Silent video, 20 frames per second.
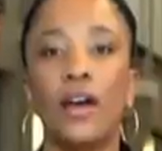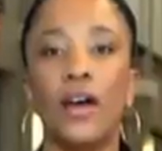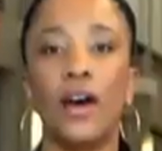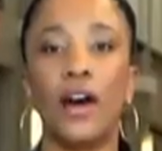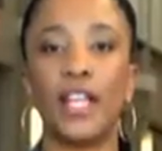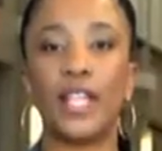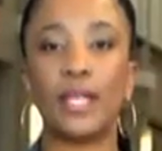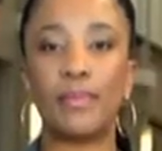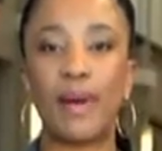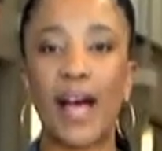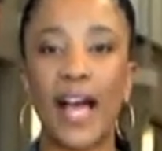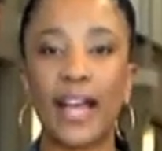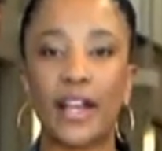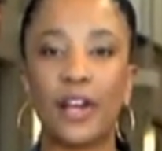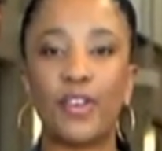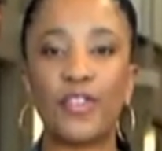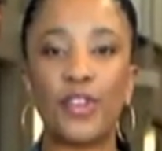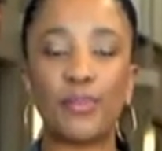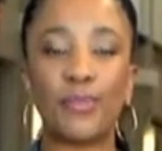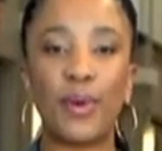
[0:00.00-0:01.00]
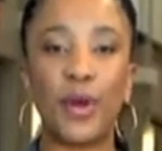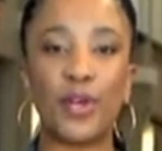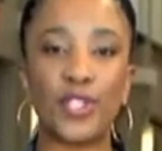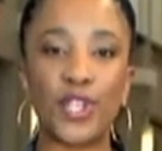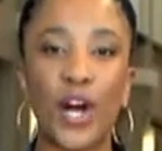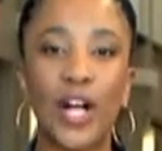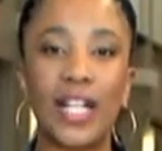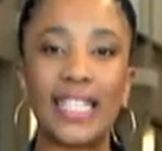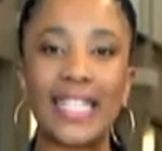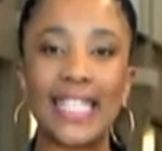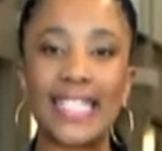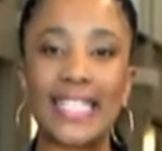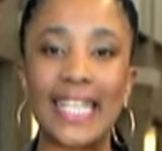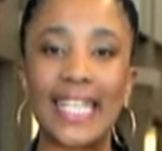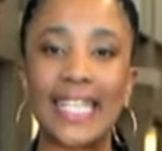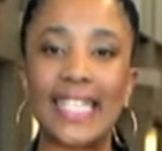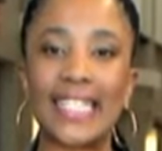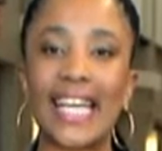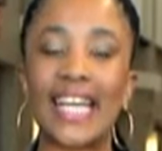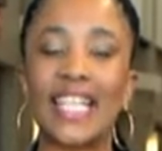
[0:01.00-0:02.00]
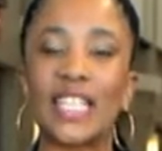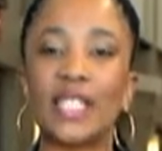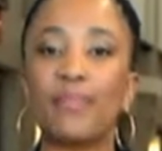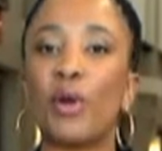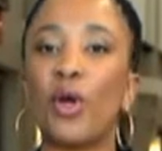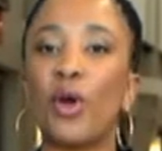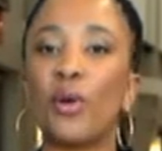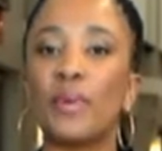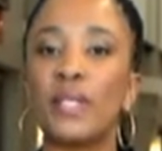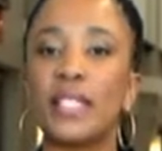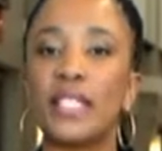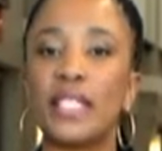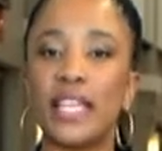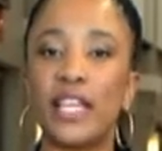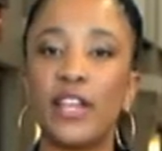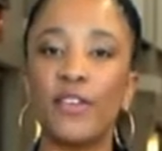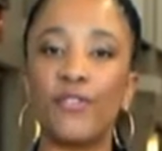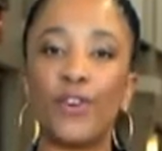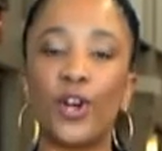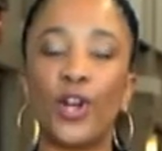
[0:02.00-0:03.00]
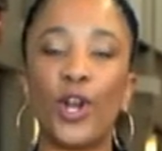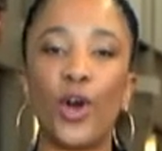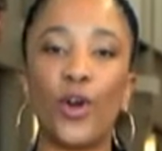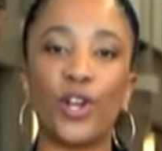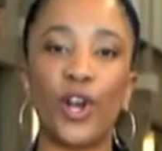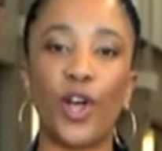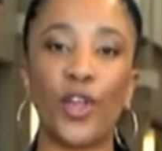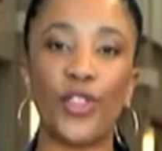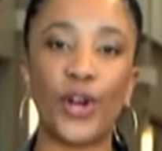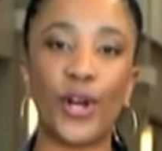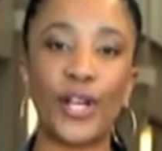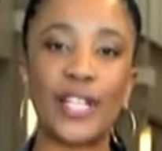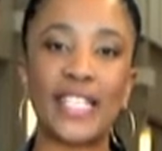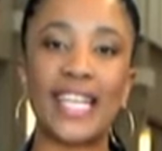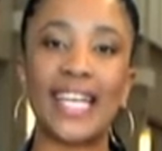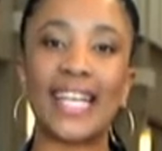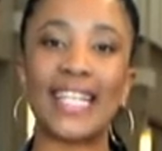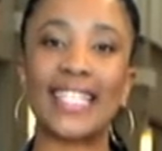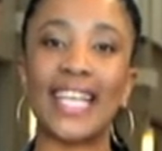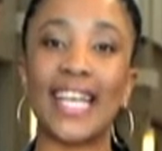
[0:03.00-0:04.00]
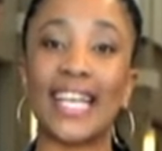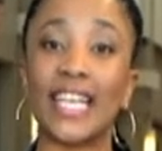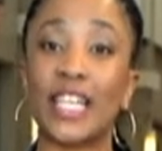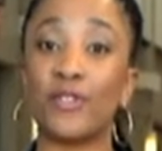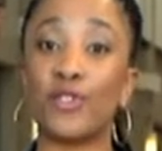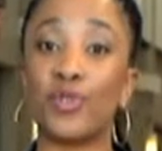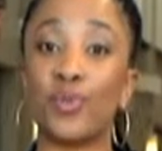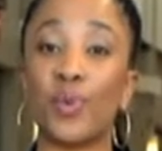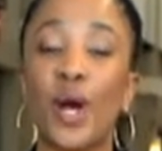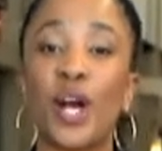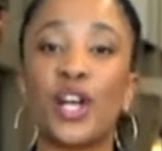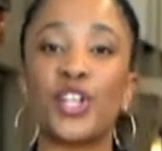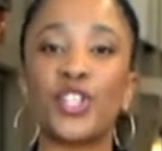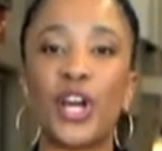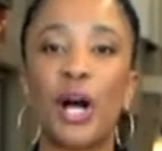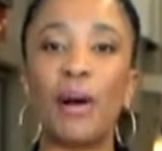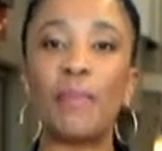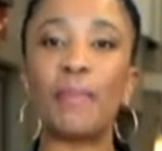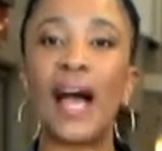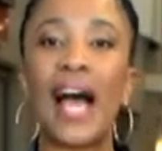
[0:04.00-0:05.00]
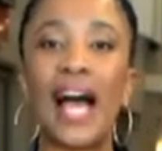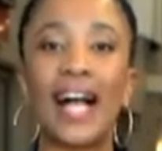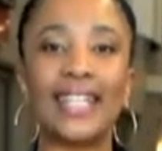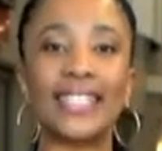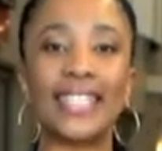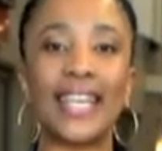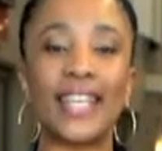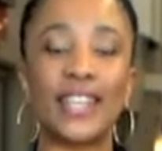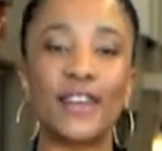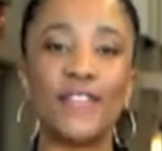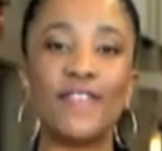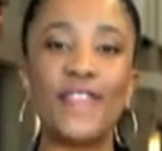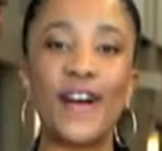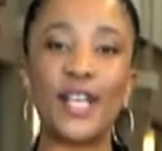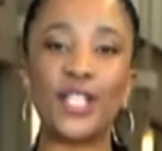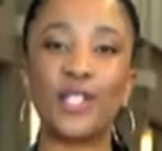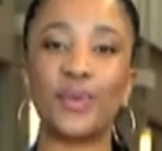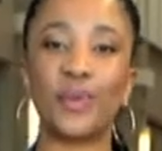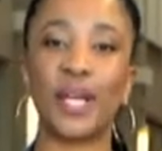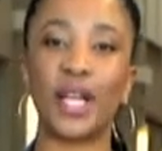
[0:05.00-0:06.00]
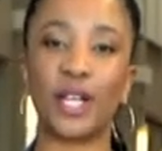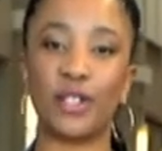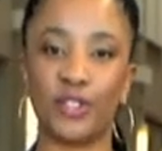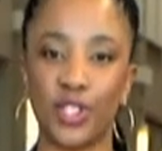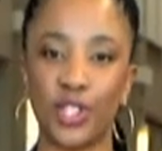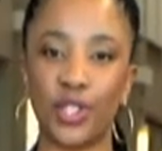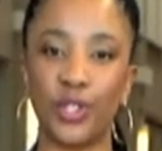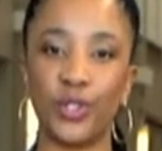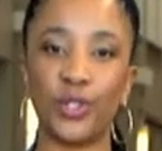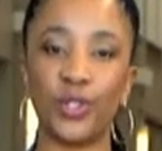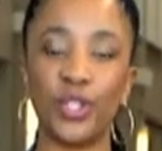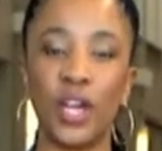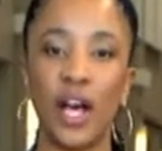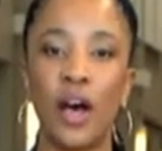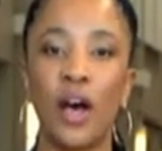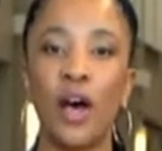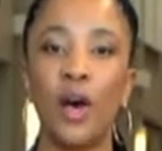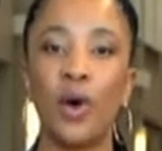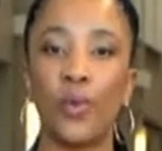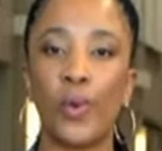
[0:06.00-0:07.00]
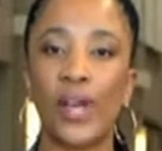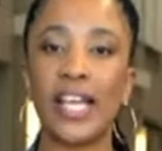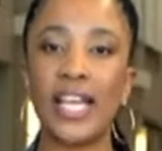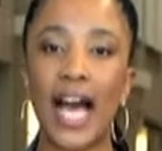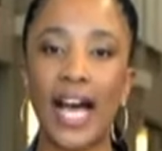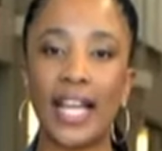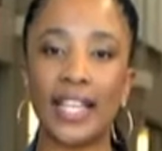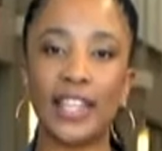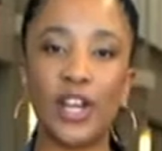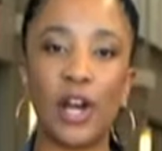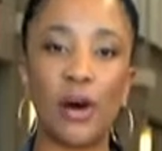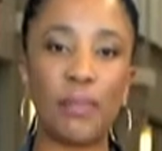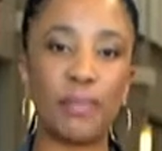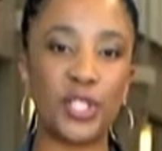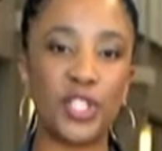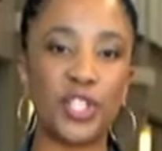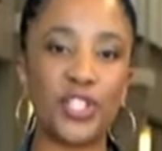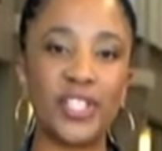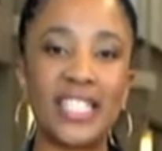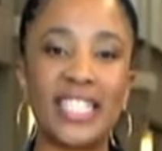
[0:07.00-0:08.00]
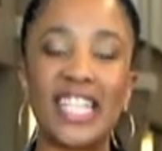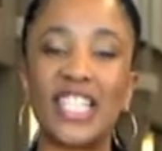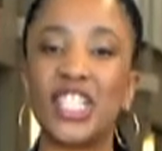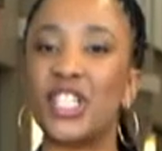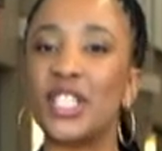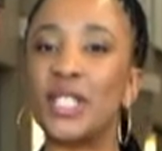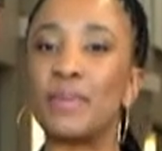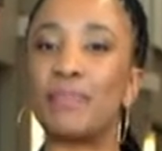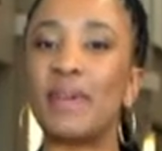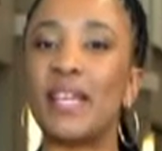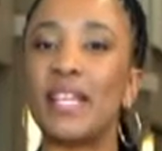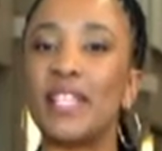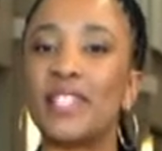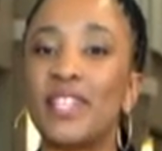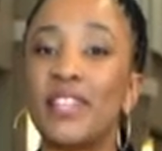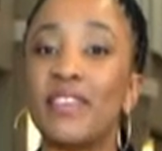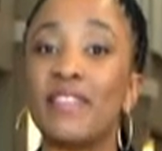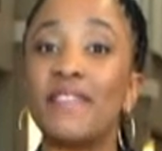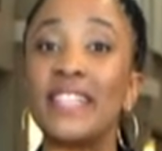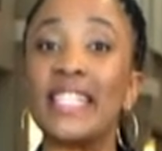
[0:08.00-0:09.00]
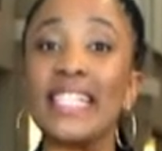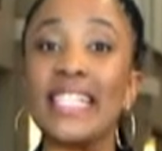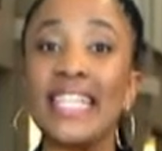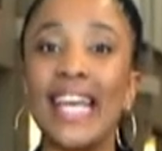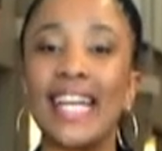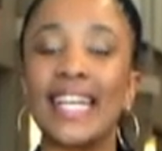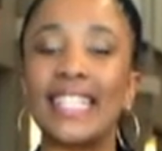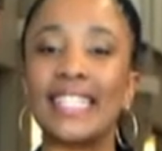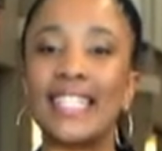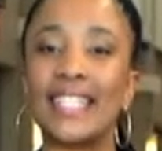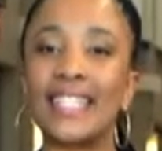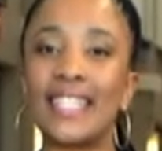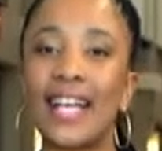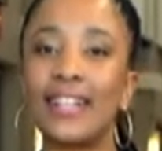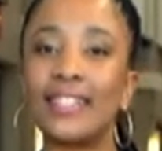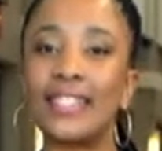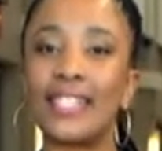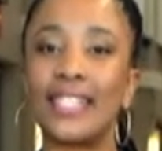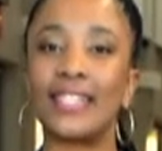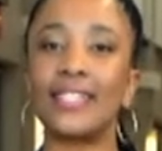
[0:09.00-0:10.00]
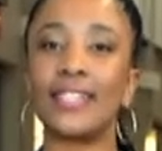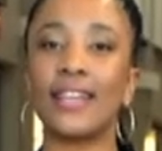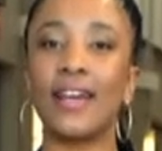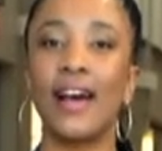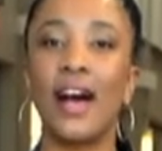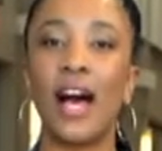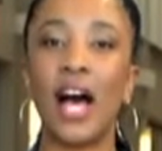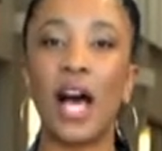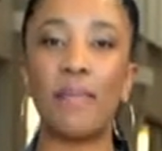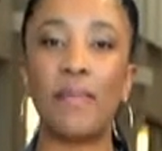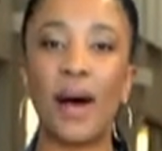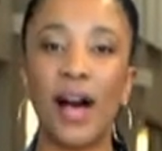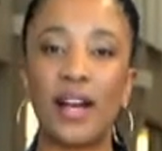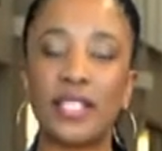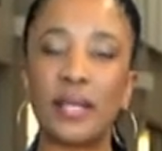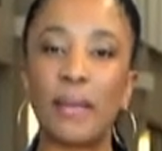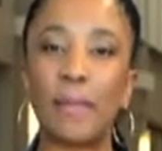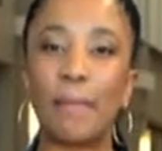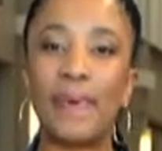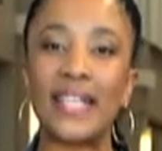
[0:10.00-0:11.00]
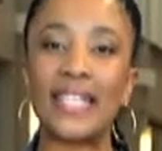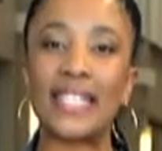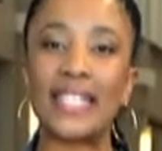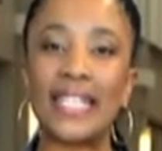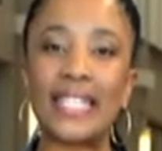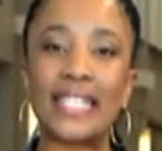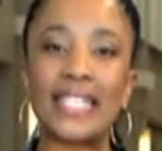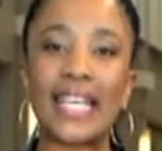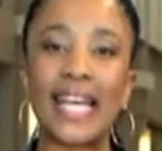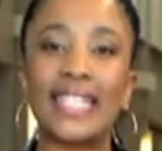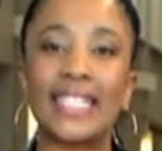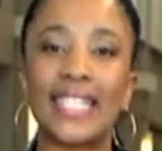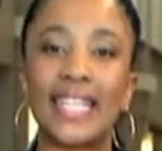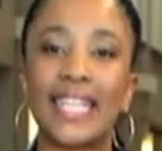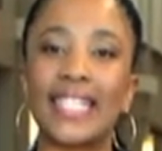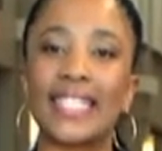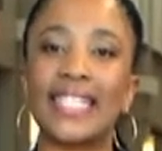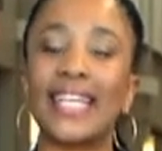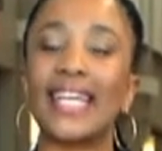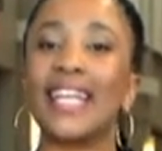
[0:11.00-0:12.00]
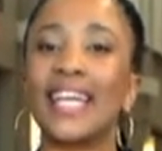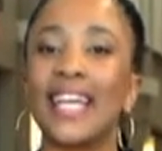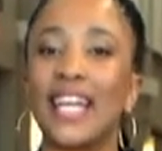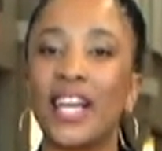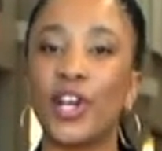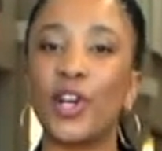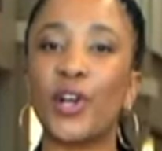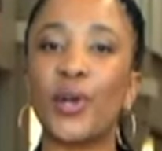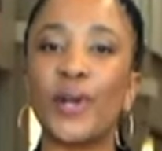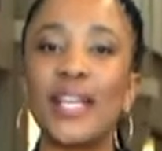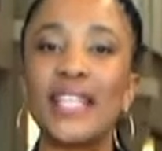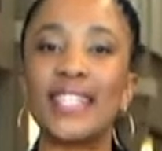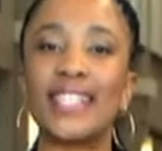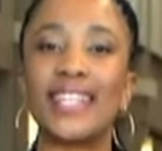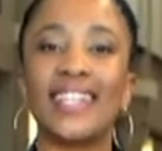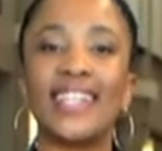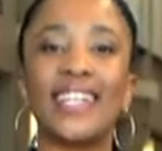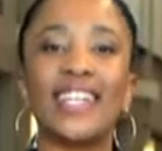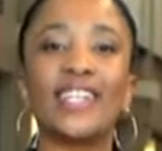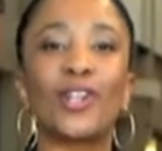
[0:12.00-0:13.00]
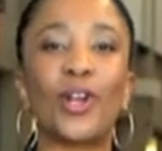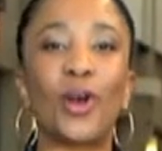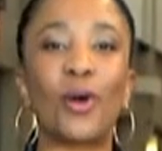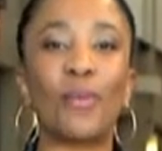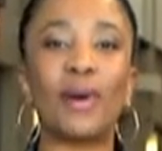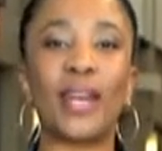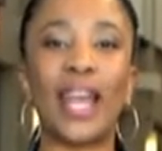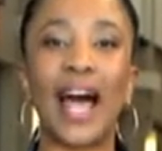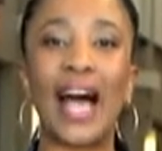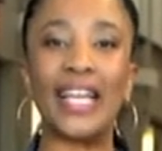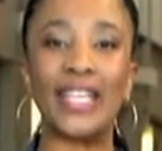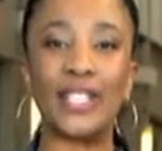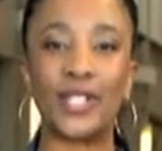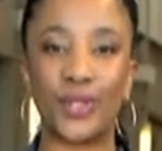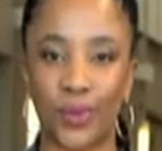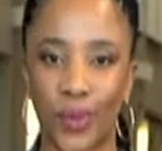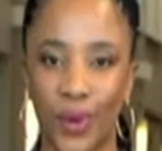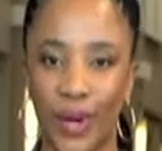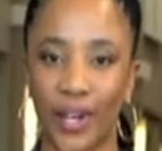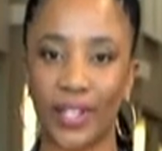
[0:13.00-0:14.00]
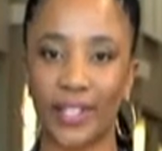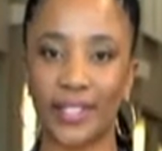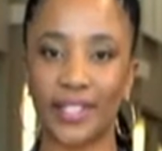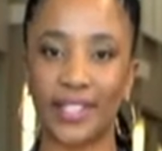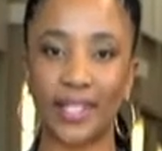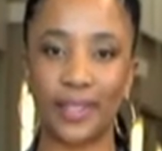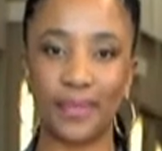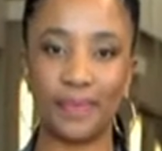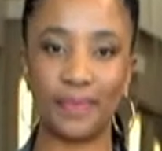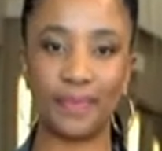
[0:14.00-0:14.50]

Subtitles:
On the back of the Protocol, Etiquette and Diplomacy for Local Authority Executives workshop held in the first week of June, we had the opportunity to speak to the visiting consultant about business etiquette in an increasingly globalized world.